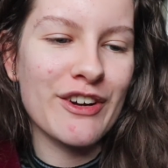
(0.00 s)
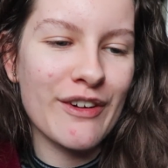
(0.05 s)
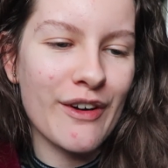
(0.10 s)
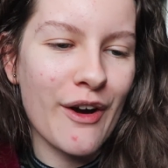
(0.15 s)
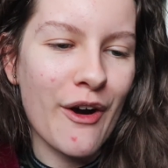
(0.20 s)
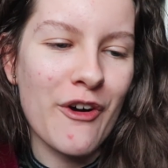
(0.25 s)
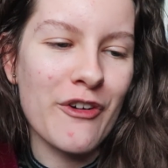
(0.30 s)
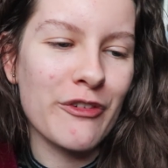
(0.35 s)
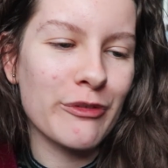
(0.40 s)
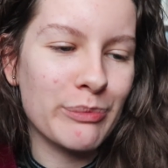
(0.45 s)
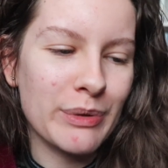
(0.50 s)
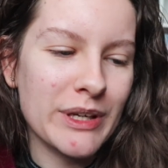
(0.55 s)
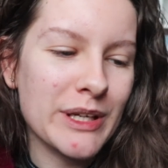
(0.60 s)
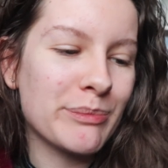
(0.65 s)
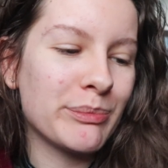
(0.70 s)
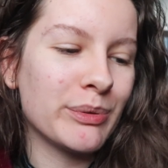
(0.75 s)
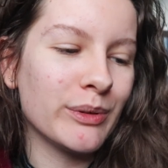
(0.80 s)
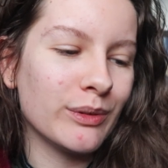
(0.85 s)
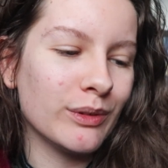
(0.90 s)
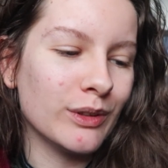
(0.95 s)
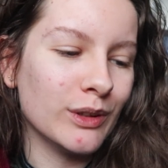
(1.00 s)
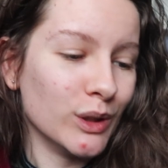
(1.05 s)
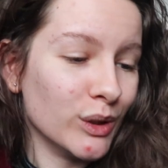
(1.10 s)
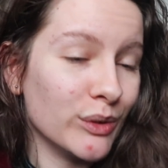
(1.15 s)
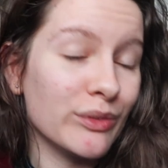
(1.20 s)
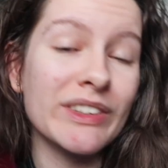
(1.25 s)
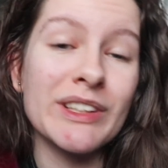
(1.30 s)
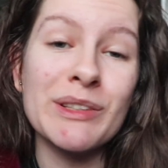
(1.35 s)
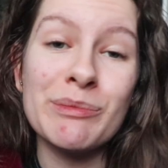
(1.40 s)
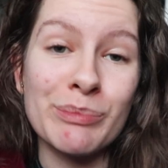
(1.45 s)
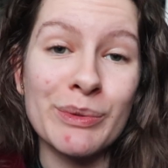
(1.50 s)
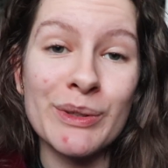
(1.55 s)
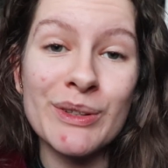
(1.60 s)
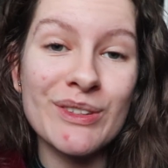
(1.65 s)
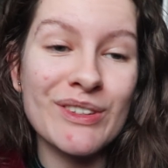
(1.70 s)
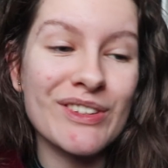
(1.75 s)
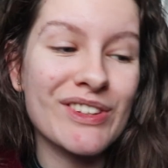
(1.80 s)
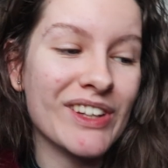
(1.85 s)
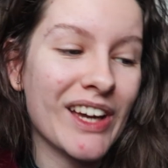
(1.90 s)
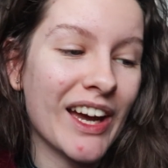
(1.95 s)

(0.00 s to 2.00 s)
of people loving books,